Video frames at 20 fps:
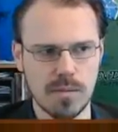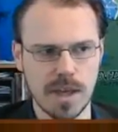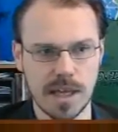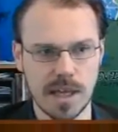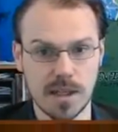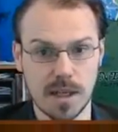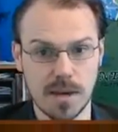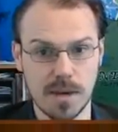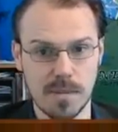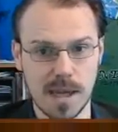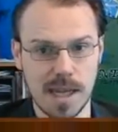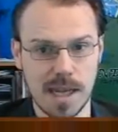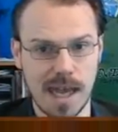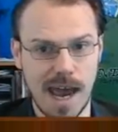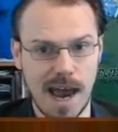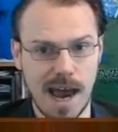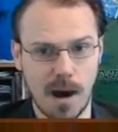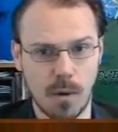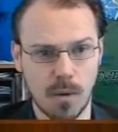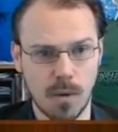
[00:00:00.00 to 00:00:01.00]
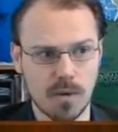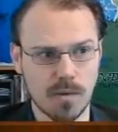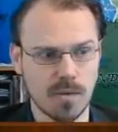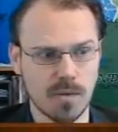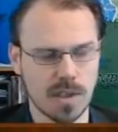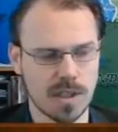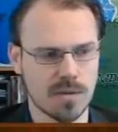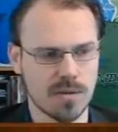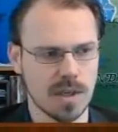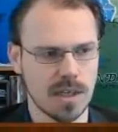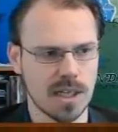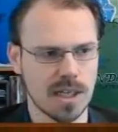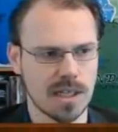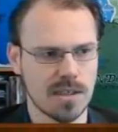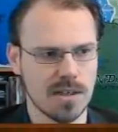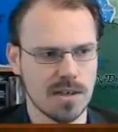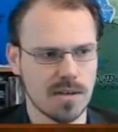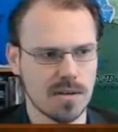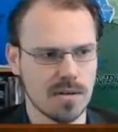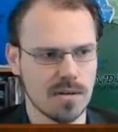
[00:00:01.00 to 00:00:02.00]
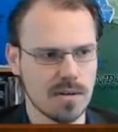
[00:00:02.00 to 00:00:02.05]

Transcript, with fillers: killing me now, which is what he has to do.